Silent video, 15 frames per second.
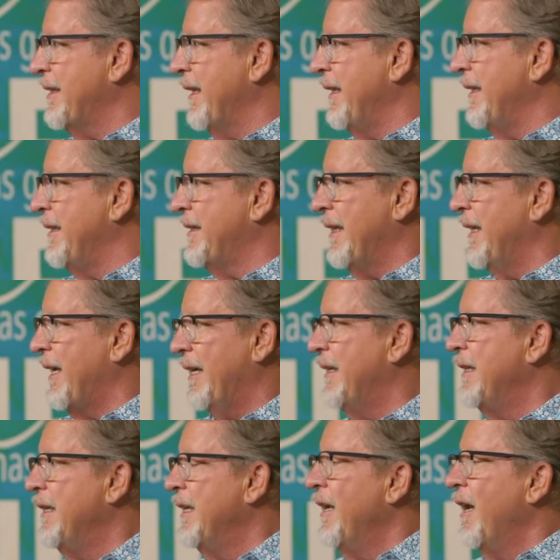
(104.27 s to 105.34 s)
And he said,
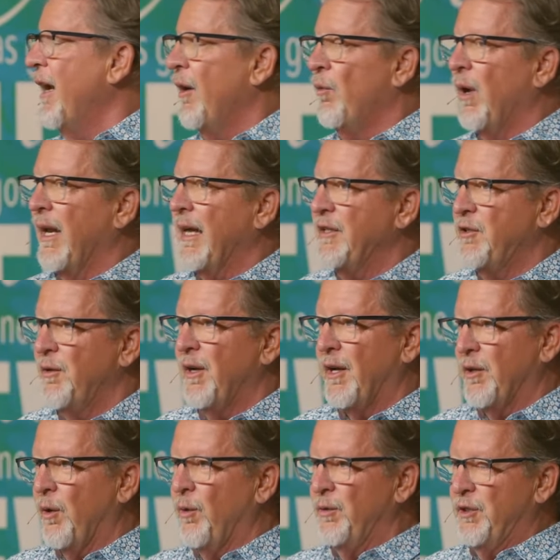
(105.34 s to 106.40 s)
While I do
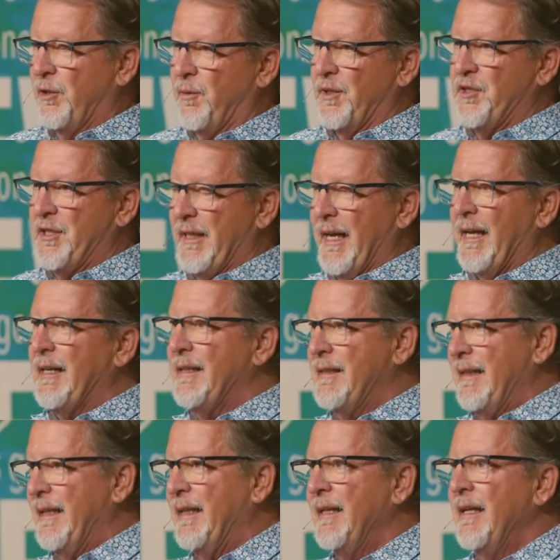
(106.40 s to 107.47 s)
not hold to
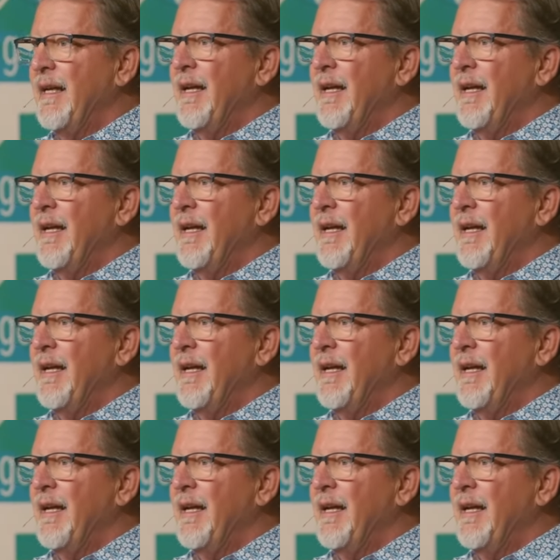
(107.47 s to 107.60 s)
Christianity,